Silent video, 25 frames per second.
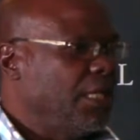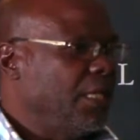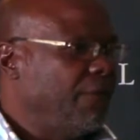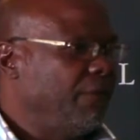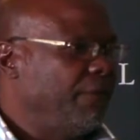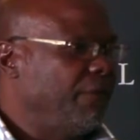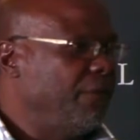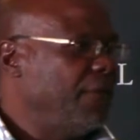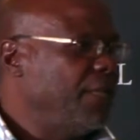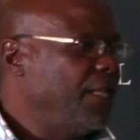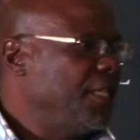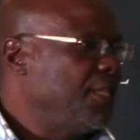
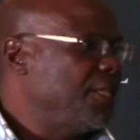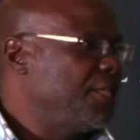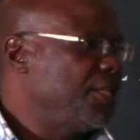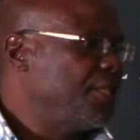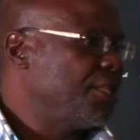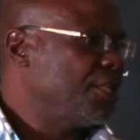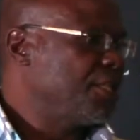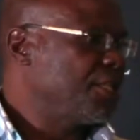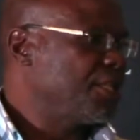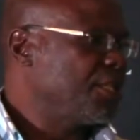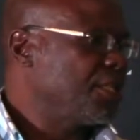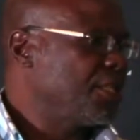
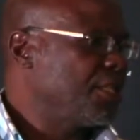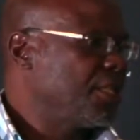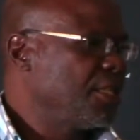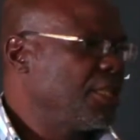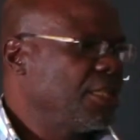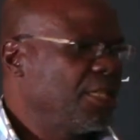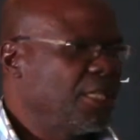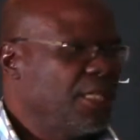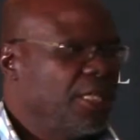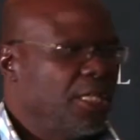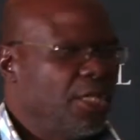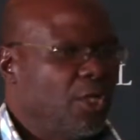villages,
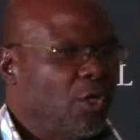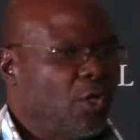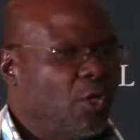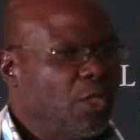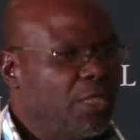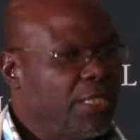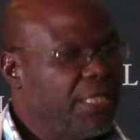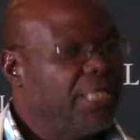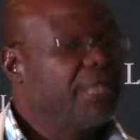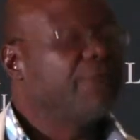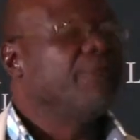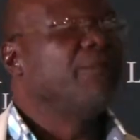
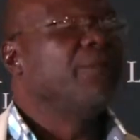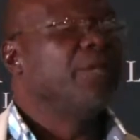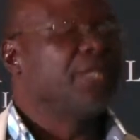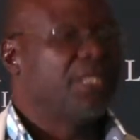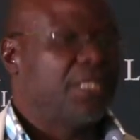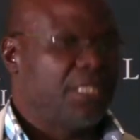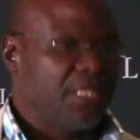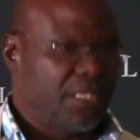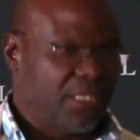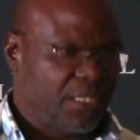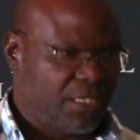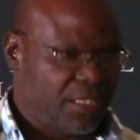holding
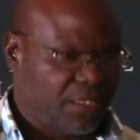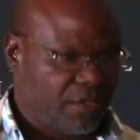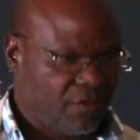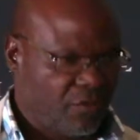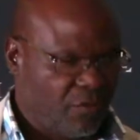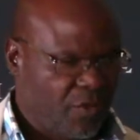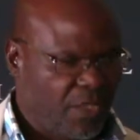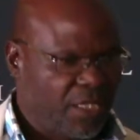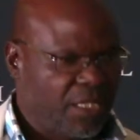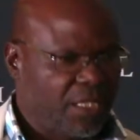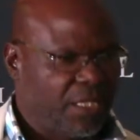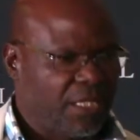meetings
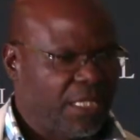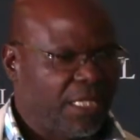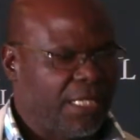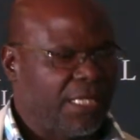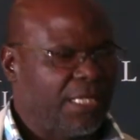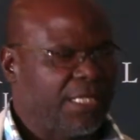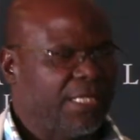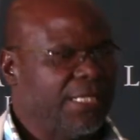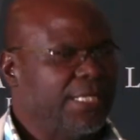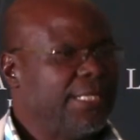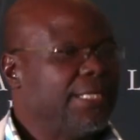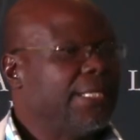with
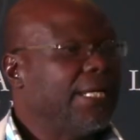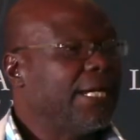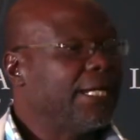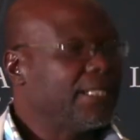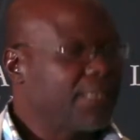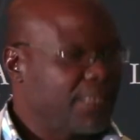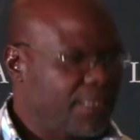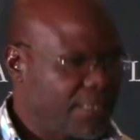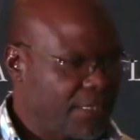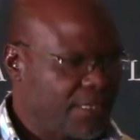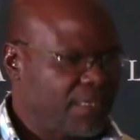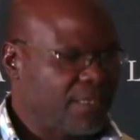
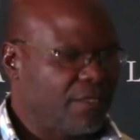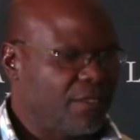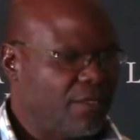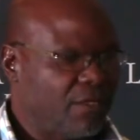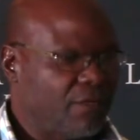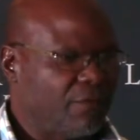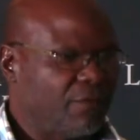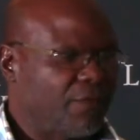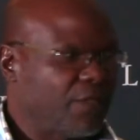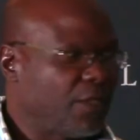leaders of the